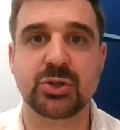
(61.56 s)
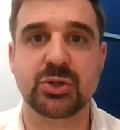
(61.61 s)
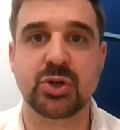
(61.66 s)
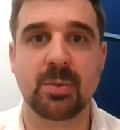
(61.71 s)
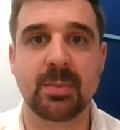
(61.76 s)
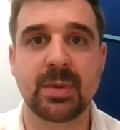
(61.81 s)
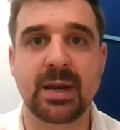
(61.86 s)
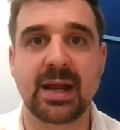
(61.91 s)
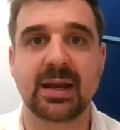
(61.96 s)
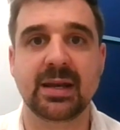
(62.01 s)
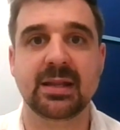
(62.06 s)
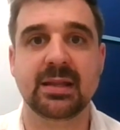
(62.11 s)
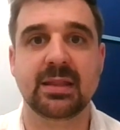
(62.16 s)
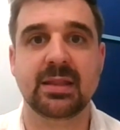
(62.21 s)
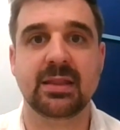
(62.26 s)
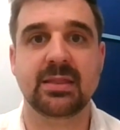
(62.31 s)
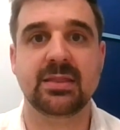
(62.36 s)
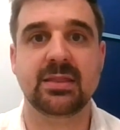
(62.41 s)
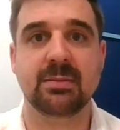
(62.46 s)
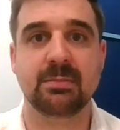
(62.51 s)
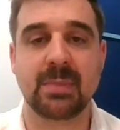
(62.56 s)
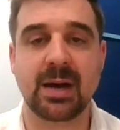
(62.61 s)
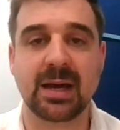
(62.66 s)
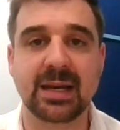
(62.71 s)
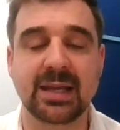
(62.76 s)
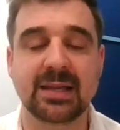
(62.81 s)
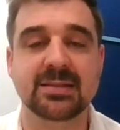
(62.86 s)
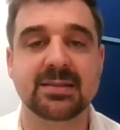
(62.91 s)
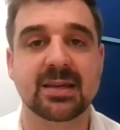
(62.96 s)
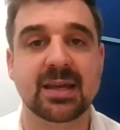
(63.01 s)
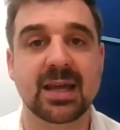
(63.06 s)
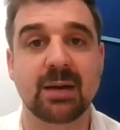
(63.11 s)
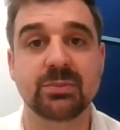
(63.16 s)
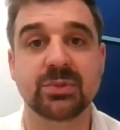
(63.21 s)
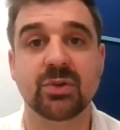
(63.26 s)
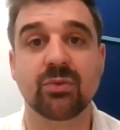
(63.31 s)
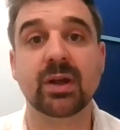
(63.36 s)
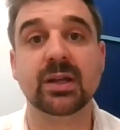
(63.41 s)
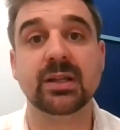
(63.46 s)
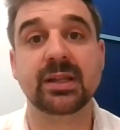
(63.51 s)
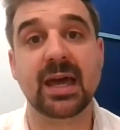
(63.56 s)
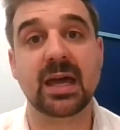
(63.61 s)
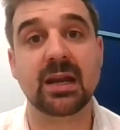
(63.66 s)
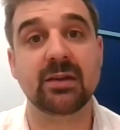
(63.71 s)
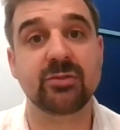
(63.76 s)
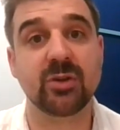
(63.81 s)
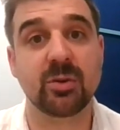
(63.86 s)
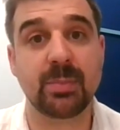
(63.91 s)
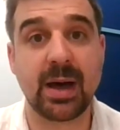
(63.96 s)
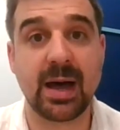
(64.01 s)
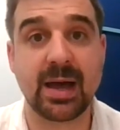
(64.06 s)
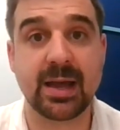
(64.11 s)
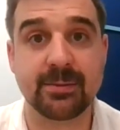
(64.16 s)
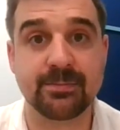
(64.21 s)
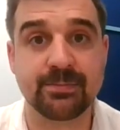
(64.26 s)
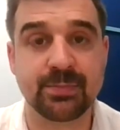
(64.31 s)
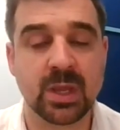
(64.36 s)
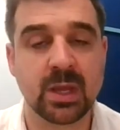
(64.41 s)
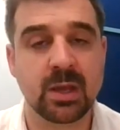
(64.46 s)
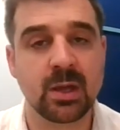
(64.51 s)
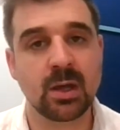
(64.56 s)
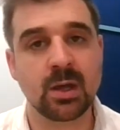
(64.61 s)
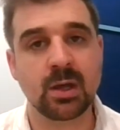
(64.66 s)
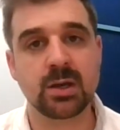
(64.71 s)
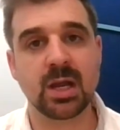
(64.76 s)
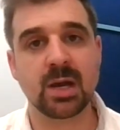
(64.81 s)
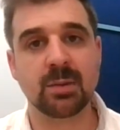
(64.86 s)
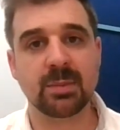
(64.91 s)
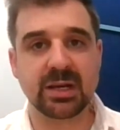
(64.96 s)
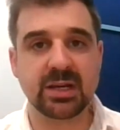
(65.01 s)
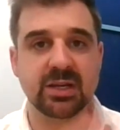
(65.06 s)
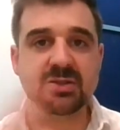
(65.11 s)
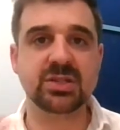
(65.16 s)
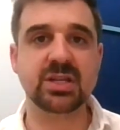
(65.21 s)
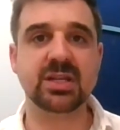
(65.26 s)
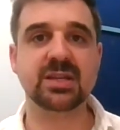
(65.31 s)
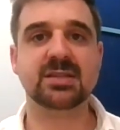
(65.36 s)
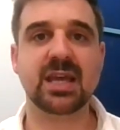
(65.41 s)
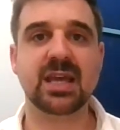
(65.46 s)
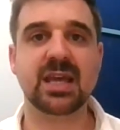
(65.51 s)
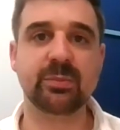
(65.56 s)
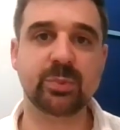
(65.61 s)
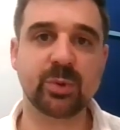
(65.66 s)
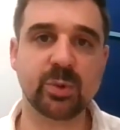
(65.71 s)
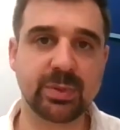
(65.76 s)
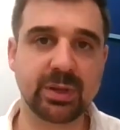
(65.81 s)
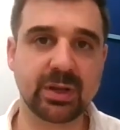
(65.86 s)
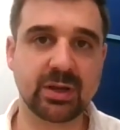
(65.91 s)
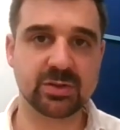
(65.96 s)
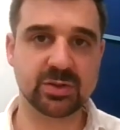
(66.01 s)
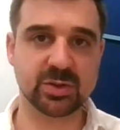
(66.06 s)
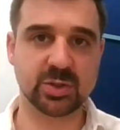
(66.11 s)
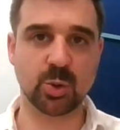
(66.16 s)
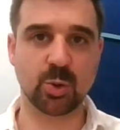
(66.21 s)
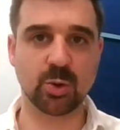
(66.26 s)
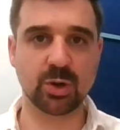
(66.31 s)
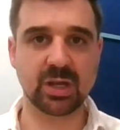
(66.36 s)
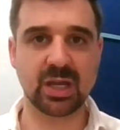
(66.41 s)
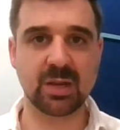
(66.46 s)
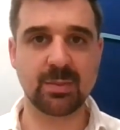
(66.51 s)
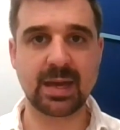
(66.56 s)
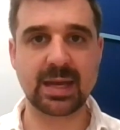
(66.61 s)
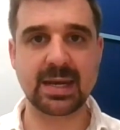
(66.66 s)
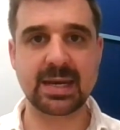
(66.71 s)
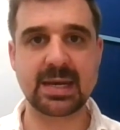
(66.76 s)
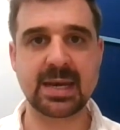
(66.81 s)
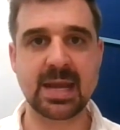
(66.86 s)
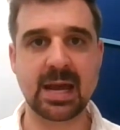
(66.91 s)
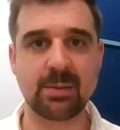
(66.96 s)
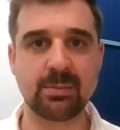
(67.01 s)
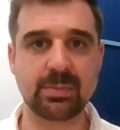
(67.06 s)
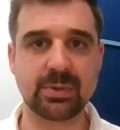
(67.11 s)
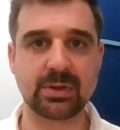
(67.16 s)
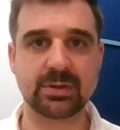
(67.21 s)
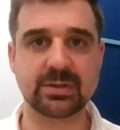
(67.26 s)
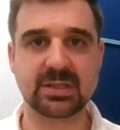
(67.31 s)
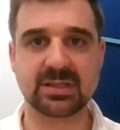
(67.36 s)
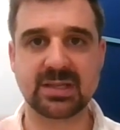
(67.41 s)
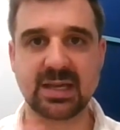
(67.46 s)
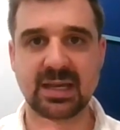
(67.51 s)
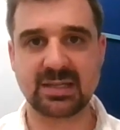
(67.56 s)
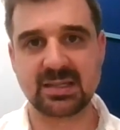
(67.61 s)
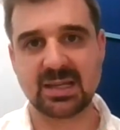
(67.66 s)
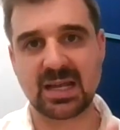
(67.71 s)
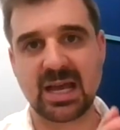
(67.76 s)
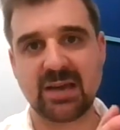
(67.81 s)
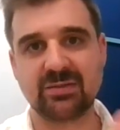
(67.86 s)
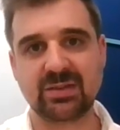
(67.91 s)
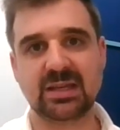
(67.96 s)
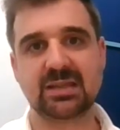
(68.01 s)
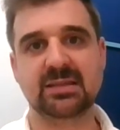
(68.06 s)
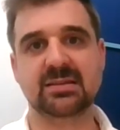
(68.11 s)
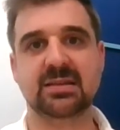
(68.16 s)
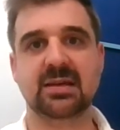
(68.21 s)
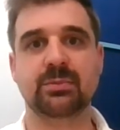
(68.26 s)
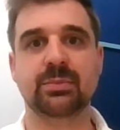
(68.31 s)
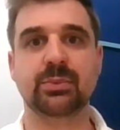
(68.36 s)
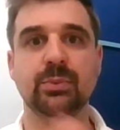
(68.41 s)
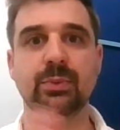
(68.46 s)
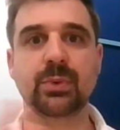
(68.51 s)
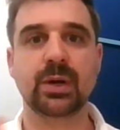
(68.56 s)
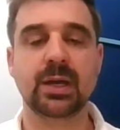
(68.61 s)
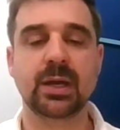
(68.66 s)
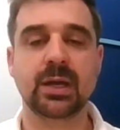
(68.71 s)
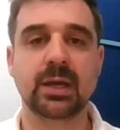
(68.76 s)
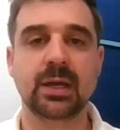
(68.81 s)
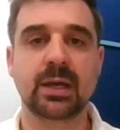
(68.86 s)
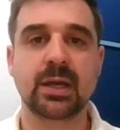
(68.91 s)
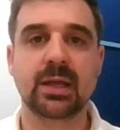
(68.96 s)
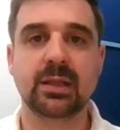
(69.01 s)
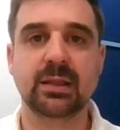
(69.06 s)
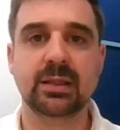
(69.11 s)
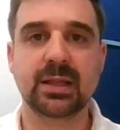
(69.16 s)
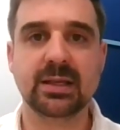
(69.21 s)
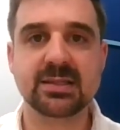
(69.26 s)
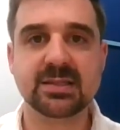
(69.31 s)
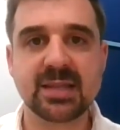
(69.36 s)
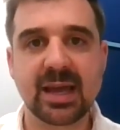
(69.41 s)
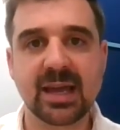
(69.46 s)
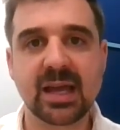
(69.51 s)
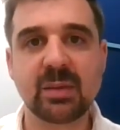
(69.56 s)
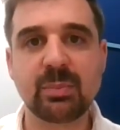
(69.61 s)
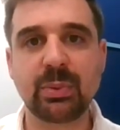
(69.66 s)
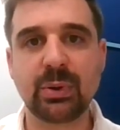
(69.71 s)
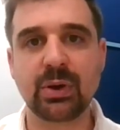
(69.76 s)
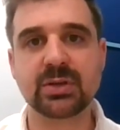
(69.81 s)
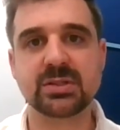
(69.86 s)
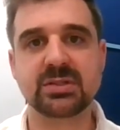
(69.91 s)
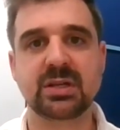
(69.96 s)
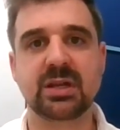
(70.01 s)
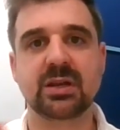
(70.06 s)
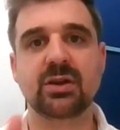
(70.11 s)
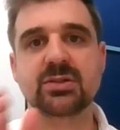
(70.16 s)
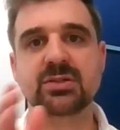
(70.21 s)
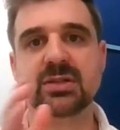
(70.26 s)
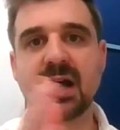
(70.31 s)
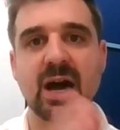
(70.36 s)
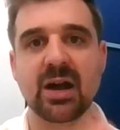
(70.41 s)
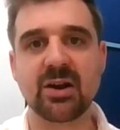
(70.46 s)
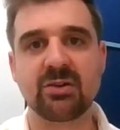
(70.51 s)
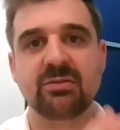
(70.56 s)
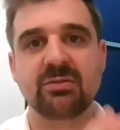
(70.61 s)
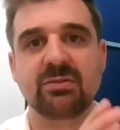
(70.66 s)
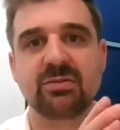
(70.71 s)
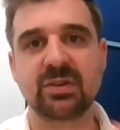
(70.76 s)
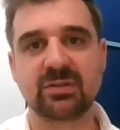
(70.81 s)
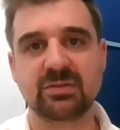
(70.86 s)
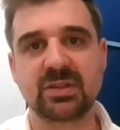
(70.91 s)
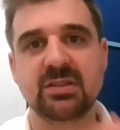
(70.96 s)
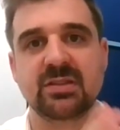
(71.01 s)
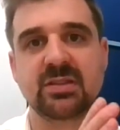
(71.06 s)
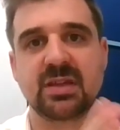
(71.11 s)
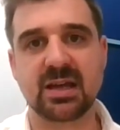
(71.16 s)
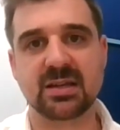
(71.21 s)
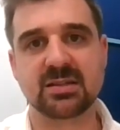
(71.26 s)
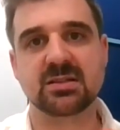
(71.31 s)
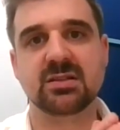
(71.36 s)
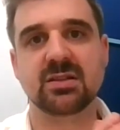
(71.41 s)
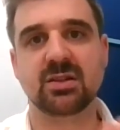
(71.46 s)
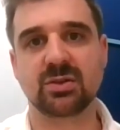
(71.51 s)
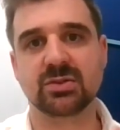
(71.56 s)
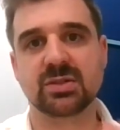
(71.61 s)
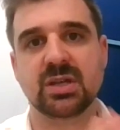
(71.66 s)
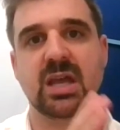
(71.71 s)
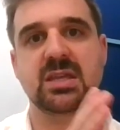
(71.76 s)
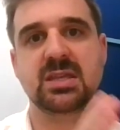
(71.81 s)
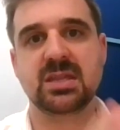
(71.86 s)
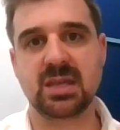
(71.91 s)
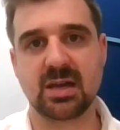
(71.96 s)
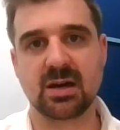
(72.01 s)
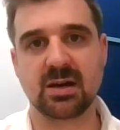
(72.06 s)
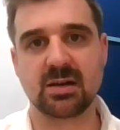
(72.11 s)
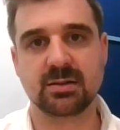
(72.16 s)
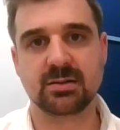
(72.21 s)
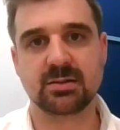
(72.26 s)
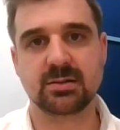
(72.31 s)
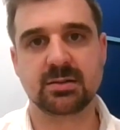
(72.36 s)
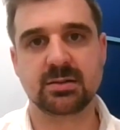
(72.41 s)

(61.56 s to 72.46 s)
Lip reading: you nominated the money to come directly out of your pay. Now, I'm going to use an example because talking about numbers, it's easy to have an example. Let's take a person that earns $150,000 a year.